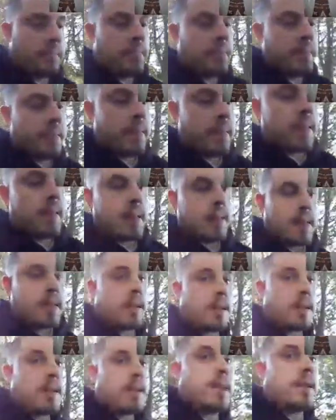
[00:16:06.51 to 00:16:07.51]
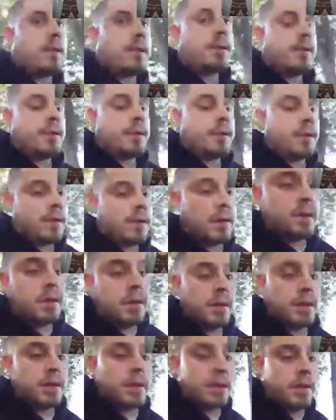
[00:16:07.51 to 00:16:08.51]
Andrew Griffiths, the little
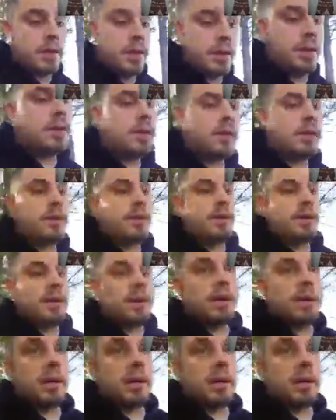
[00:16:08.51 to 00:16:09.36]
rent boy who goes